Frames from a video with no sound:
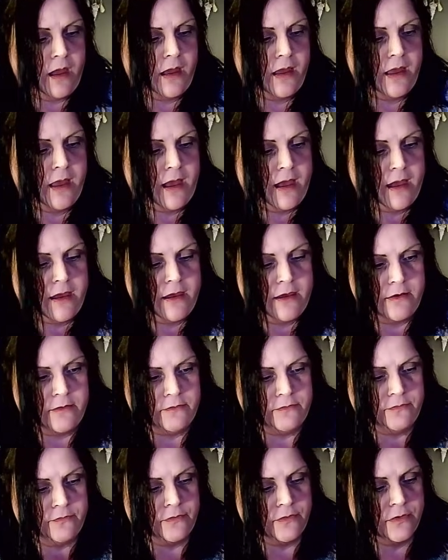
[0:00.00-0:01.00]
I
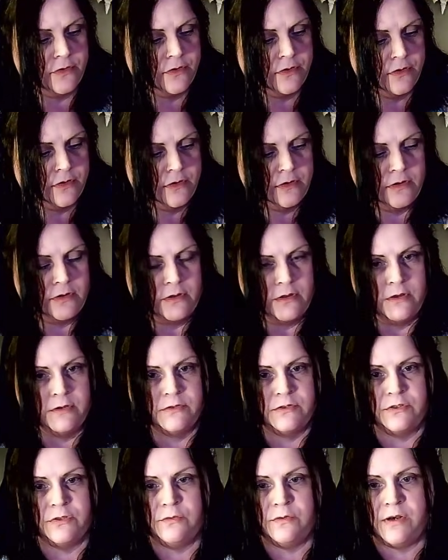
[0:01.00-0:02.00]
have
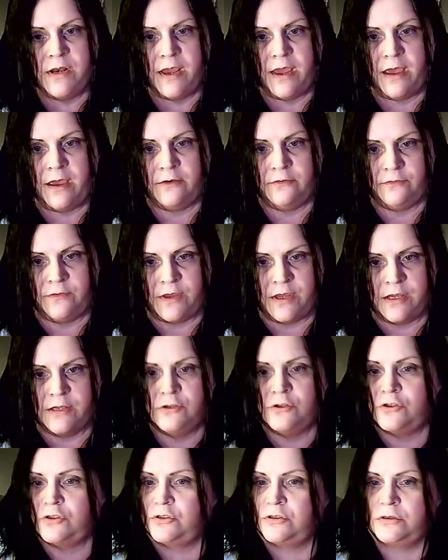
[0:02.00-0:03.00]

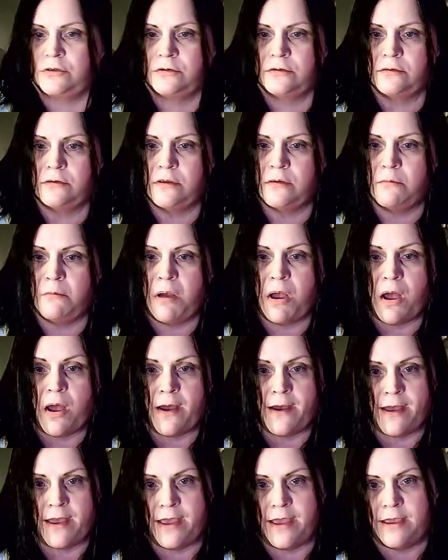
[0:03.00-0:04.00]
2.5-inch
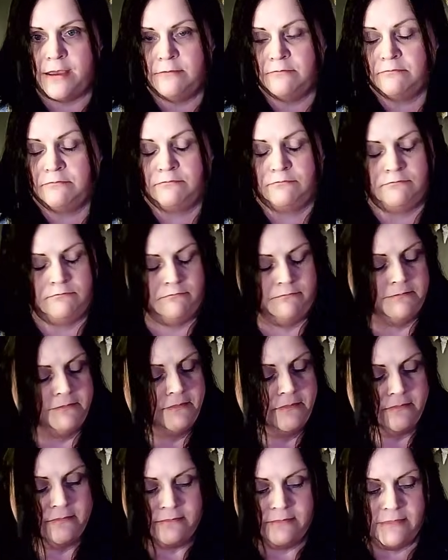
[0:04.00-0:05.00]
by
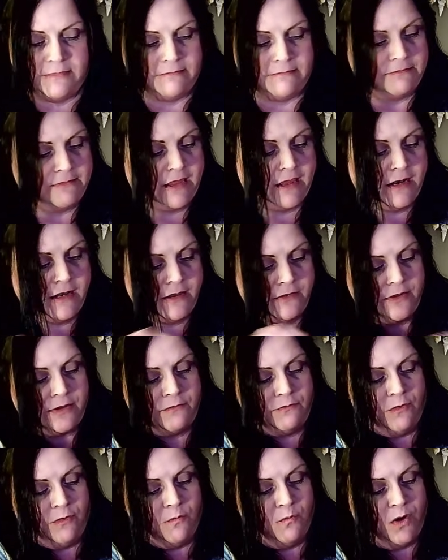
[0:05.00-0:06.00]
anything
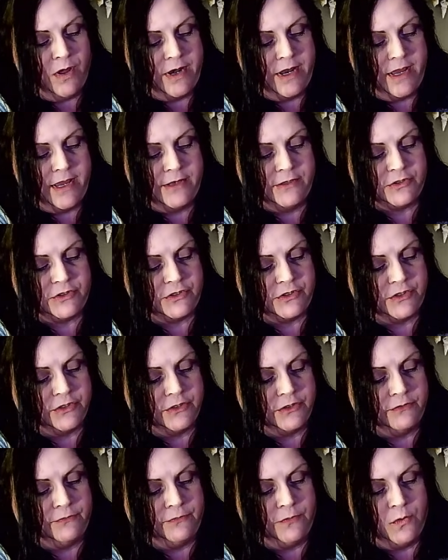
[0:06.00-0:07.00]
from 1 inch
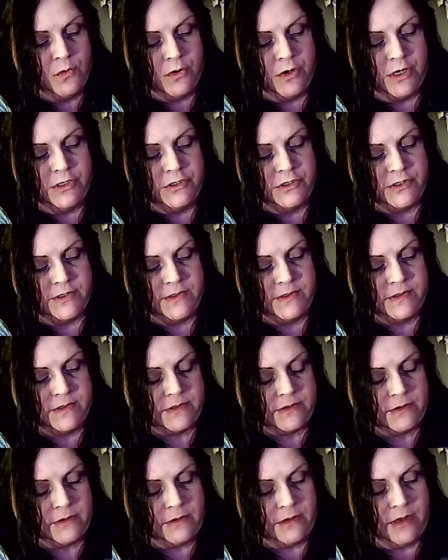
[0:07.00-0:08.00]
to 4 inches
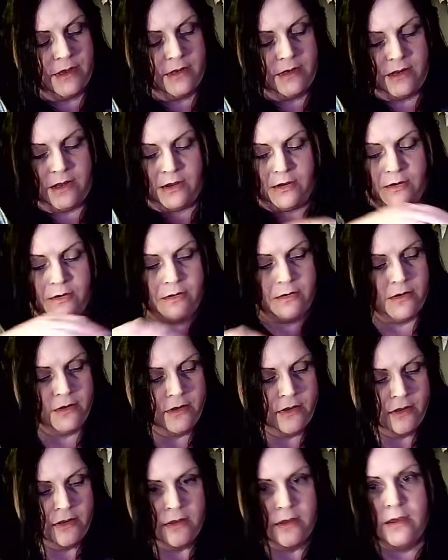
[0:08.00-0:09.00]
in here.
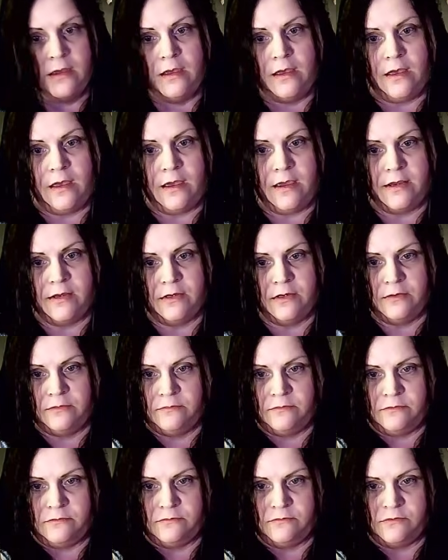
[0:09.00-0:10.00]
I
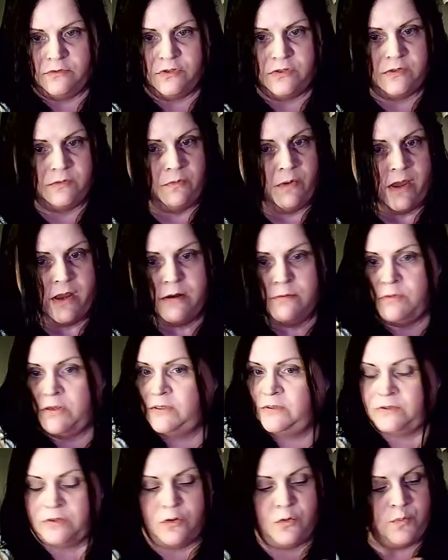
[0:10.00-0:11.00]
just randomly
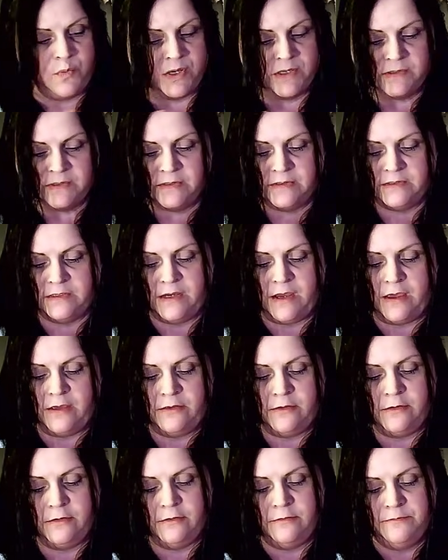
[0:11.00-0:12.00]
sew pieces
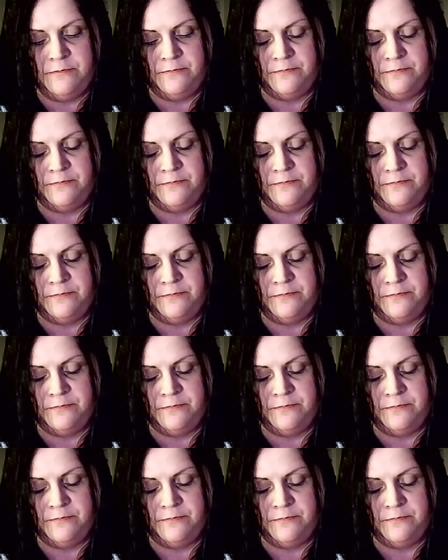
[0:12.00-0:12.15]
together,